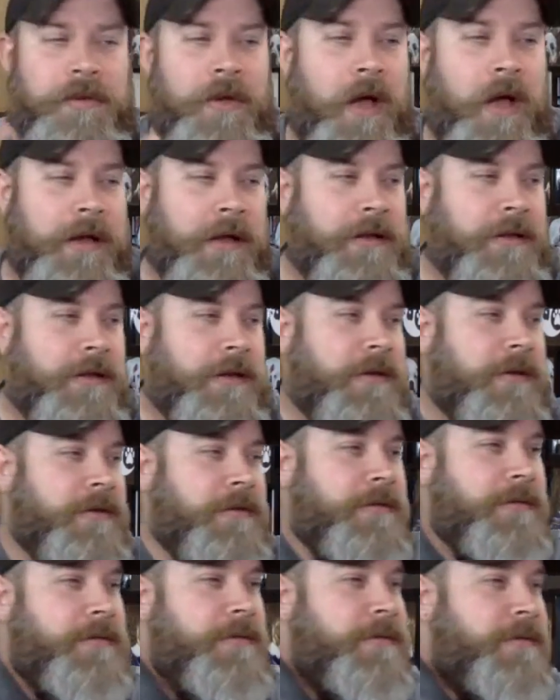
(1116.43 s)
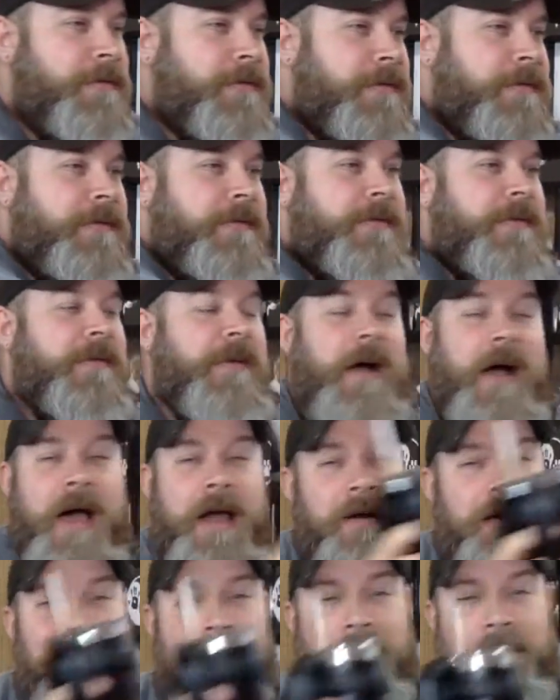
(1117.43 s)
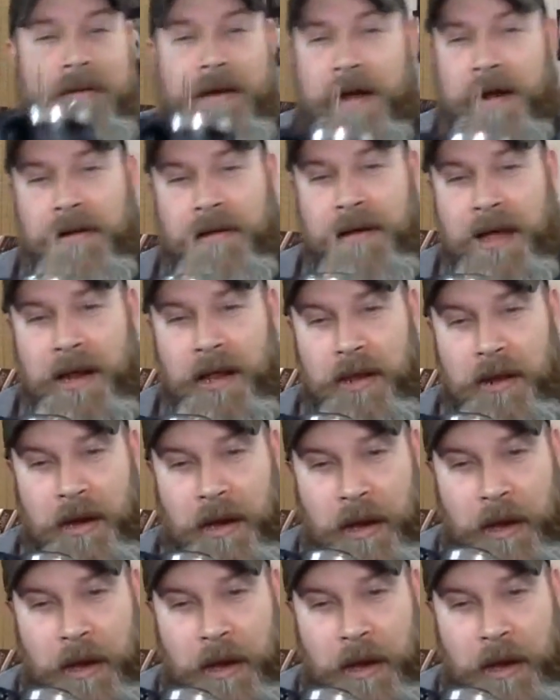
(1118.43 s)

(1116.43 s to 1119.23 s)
talking to you? I don't know. I don't get it.